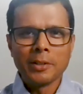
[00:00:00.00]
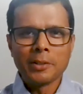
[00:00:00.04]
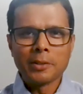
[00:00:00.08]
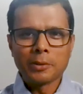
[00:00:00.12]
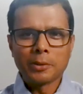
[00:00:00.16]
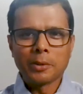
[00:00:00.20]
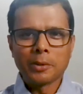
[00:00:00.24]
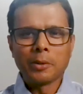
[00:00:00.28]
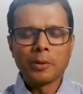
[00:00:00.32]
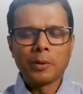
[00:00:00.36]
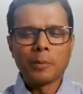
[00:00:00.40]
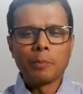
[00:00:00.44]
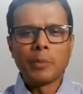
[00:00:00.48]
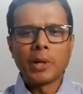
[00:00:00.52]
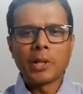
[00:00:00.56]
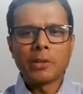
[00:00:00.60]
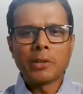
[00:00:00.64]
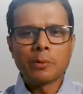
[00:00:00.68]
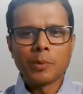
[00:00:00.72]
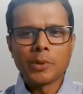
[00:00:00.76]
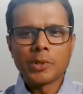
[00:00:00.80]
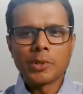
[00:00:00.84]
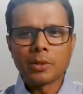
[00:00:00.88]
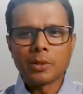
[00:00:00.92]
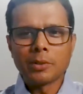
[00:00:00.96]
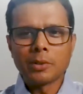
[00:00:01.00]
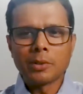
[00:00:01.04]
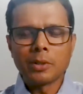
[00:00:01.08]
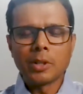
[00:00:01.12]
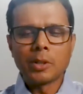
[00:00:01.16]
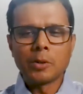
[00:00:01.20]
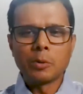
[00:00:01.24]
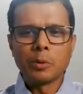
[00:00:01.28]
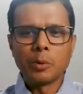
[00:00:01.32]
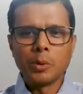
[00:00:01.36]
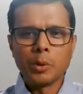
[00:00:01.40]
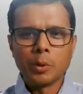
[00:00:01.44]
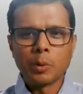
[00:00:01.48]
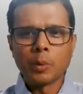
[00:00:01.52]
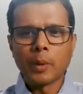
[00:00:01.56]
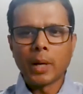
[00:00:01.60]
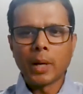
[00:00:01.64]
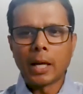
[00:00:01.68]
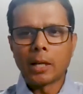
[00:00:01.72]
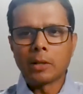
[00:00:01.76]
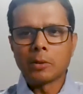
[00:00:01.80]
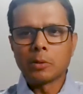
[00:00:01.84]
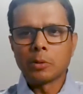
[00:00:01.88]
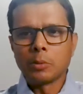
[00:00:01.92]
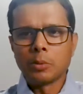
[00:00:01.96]
So best wishes to you
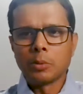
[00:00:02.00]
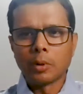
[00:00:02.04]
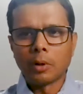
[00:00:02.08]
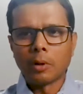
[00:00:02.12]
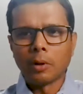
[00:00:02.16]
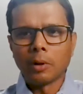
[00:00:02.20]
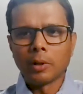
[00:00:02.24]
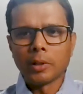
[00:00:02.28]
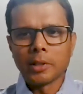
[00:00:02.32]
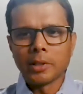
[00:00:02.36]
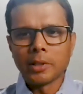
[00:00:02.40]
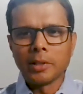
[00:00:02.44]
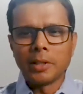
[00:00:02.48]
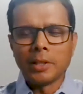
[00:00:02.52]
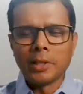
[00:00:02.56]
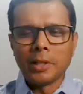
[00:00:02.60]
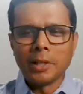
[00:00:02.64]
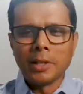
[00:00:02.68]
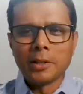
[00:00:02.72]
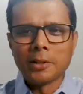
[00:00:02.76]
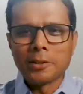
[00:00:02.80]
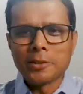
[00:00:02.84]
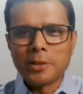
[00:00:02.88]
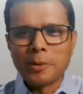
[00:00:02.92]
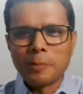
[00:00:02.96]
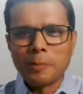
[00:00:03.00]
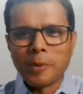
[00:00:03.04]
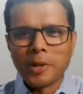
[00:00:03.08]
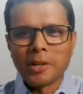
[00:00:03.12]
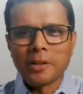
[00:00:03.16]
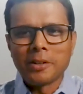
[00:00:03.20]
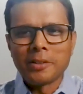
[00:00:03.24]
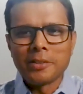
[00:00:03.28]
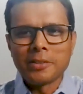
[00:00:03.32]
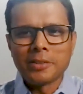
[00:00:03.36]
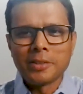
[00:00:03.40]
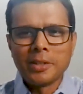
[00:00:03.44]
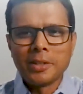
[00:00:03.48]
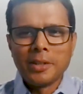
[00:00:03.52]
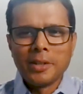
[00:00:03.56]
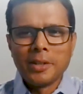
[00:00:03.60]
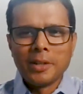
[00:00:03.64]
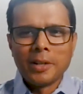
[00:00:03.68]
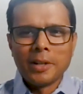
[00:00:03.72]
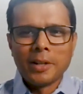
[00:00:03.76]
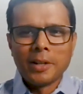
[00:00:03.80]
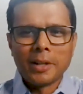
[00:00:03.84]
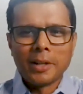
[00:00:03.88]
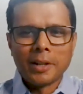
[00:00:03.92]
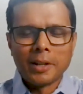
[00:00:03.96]
and to all the industry players
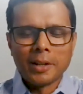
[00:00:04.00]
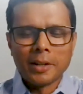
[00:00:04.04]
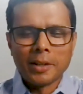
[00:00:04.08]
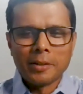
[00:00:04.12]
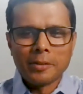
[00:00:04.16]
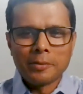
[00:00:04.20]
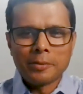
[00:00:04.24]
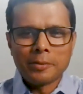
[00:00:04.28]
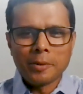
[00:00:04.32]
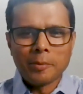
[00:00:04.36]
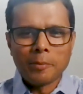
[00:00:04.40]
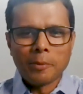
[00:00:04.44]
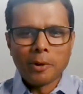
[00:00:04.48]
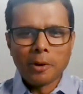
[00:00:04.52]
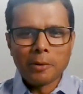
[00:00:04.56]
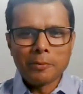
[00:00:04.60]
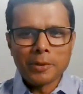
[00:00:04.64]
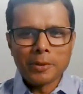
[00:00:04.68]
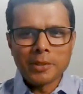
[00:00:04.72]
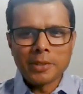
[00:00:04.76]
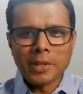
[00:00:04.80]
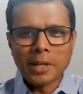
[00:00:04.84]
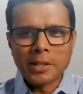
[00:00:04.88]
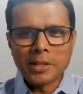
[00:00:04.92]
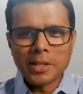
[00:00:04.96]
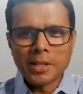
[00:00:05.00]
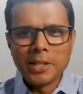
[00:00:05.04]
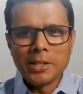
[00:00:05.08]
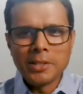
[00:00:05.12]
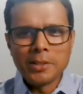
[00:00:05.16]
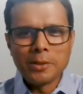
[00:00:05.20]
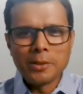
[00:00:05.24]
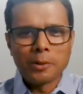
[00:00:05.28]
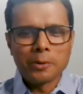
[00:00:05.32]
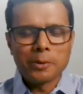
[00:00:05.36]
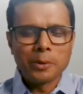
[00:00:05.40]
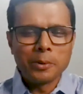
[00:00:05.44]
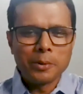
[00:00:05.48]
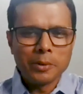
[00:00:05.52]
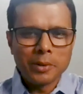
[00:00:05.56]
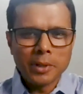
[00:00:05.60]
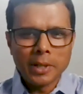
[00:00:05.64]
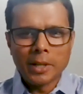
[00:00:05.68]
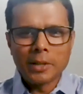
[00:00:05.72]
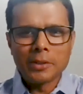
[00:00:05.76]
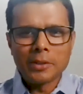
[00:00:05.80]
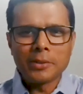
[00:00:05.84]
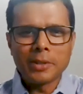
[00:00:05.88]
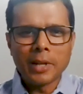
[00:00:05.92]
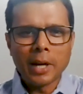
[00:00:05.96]
from all of us at ET Auto.
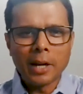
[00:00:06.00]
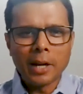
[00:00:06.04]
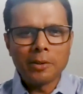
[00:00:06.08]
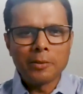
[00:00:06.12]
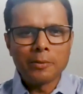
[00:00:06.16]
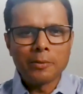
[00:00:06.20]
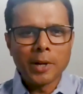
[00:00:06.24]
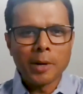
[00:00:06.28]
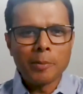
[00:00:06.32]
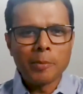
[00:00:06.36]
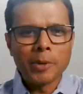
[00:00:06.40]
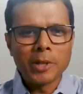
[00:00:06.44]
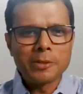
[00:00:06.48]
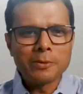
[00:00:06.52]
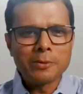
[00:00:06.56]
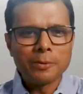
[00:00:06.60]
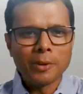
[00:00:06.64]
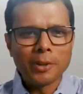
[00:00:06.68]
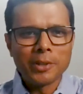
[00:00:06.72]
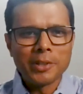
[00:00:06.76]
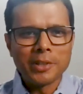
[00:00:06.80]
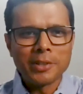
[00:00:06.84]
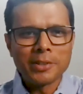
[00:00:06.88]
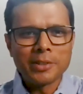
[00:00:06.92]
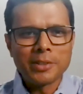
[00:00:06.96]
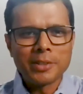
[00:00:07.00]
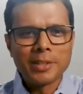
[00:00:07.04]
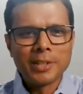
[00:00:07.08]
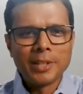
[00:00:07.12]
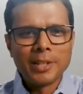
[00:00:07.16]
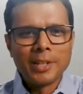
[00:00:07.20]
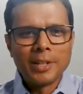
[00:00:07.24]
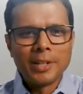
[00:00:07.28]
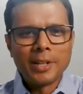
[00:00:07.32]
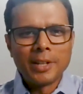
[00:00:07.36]
Thank you very much for this